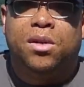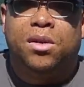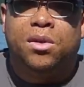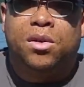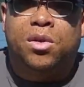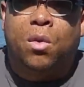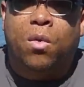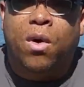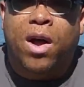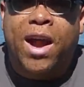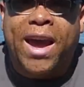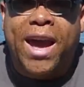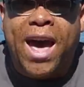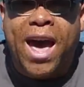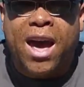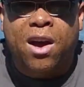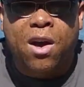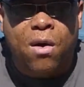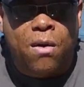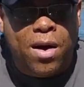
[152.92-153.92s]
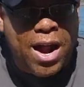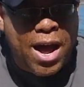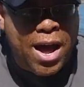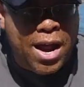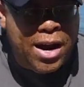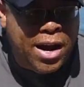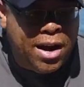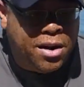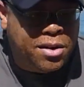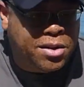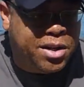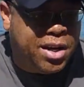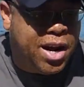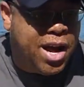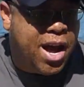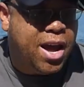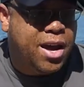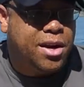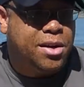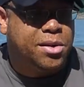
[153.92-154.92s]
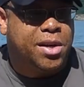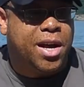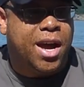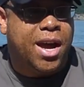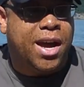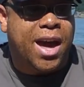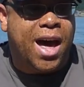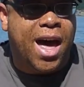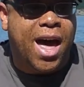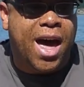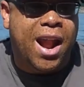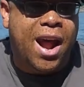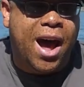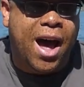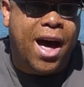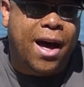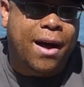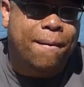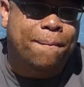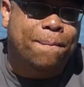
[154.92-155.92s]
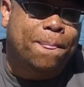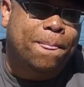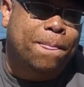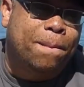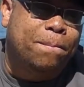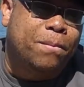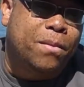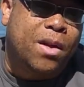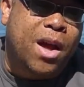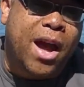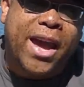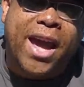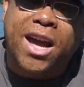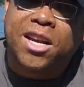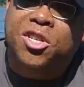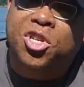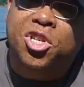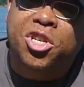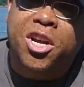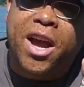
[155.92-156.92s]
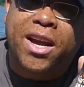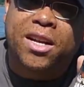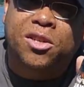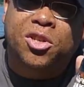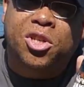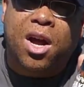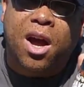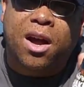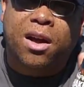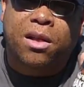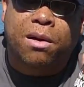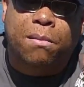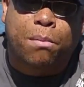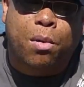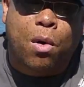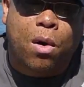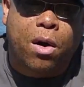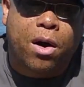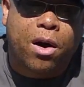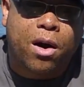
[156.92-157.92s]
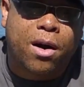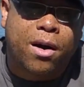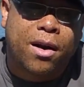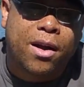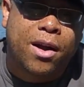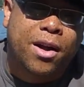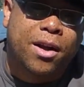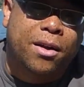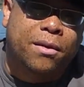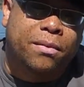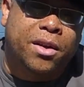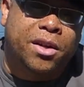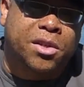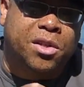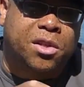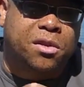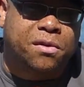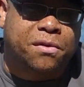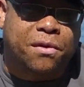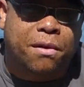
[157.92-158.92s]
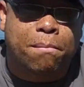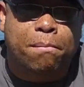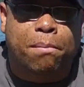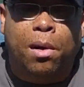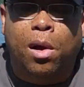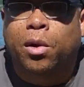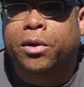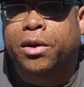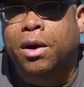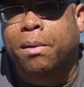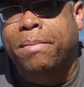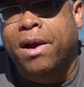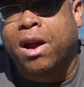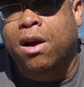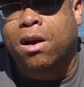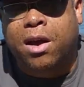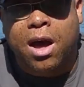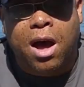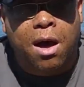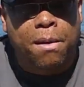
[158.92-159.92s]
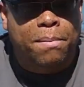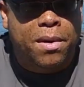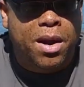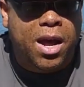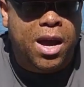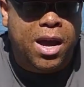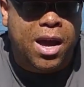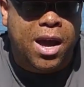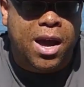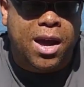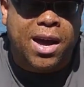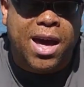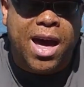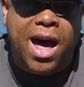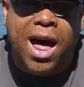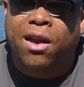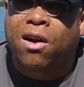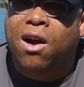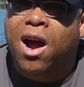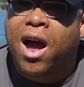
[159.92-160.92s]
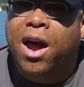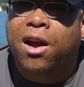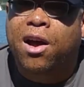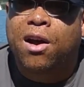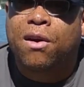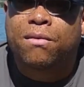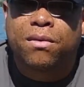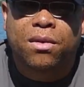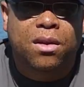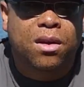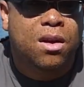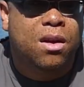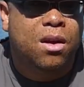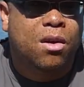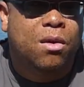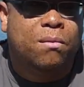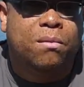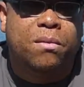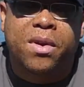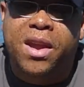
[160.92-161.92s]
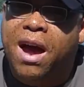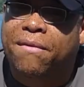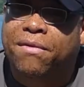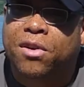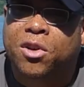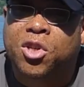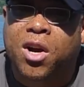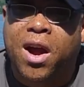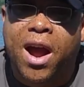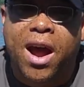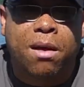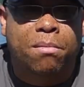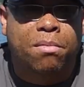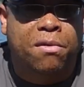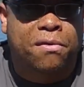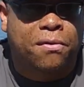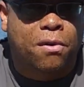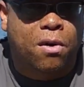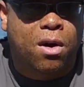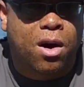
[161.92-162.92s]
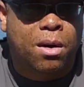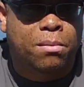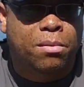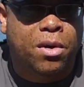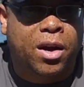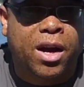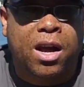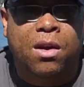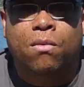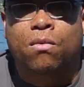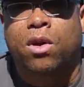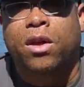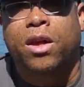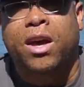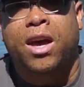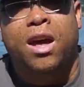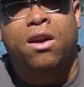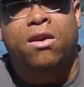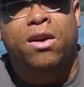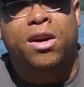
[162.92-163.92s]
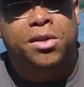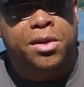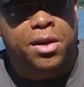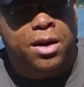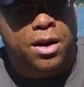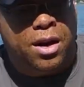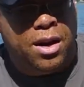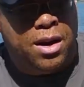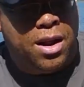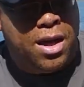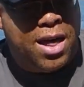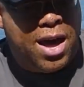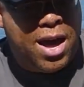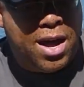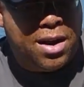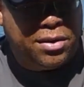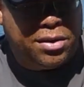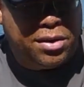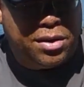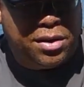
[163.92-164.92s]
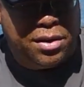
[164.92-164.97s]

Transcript: So what I got going on here today is I got um, I got Shake Chocolate Porter. This is from Boulder Beer Company in Colorado. Never tried it before. I'm looking really interested into that.